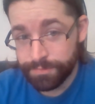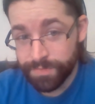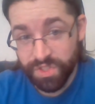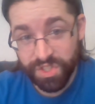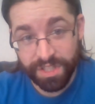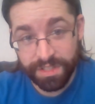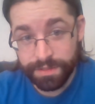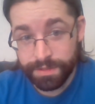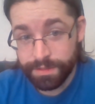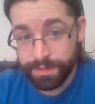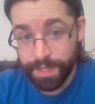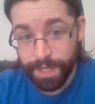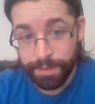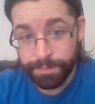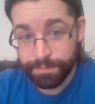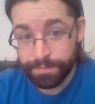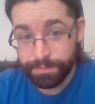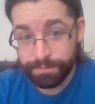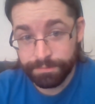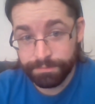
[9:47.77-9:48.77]
Just keep
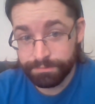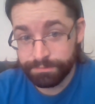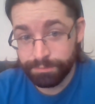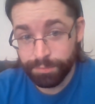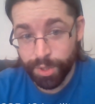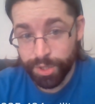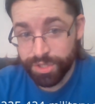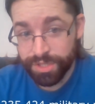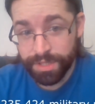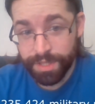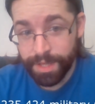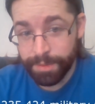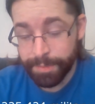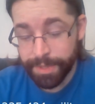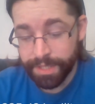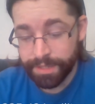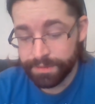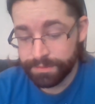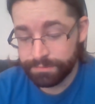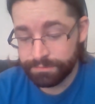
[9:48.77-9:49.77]
pushing that
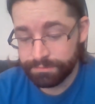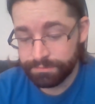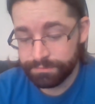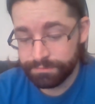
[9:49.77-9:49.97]
button.